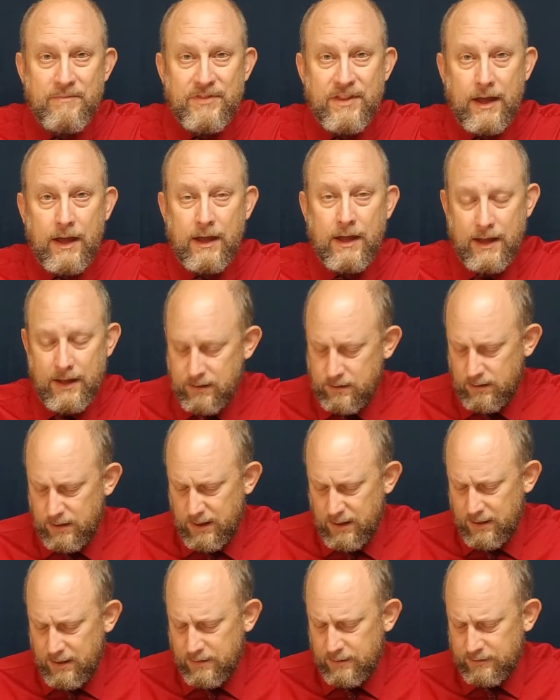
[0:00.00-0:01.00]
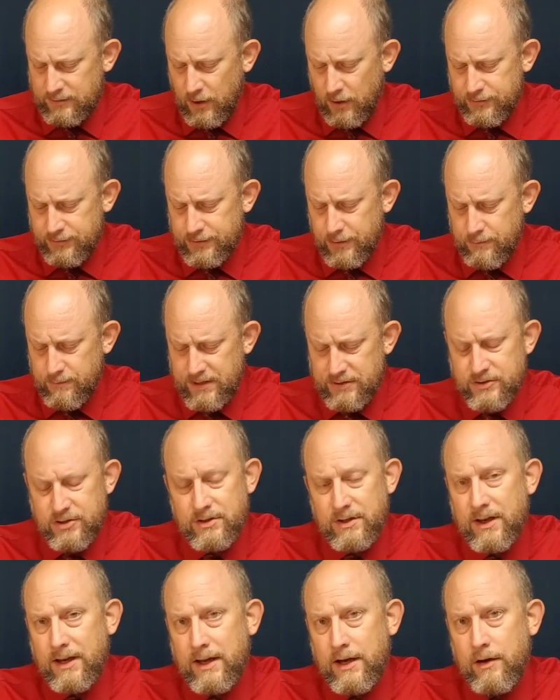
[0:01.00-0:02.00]
the, and, and it's also
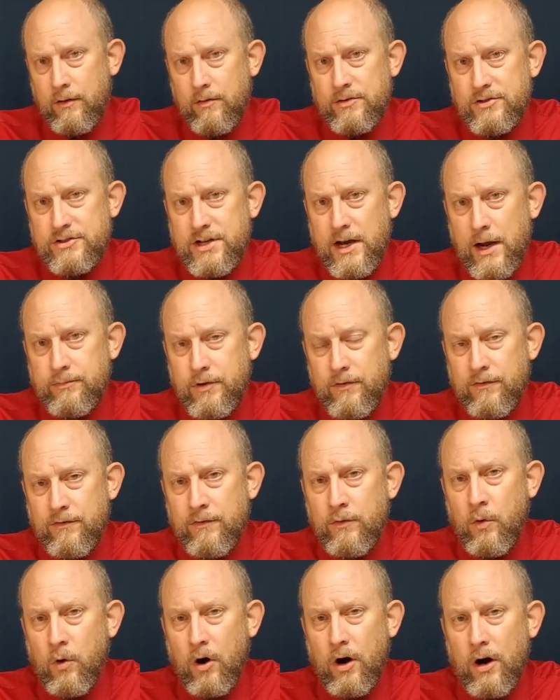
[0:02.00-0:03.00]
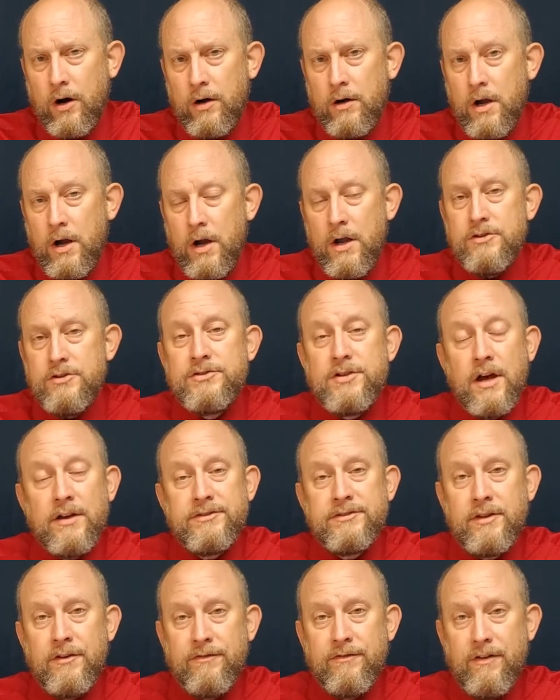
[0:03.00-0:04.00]
mentioned here in chapter 4,
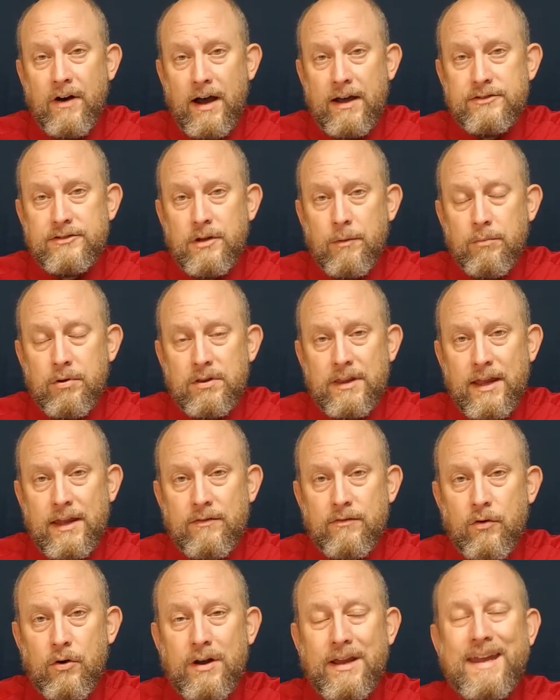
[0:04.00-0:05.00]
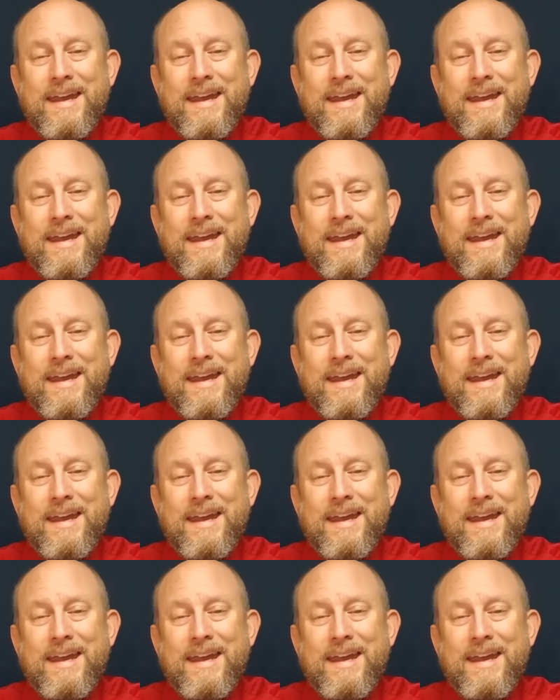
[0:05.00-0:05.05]
justifies the believer.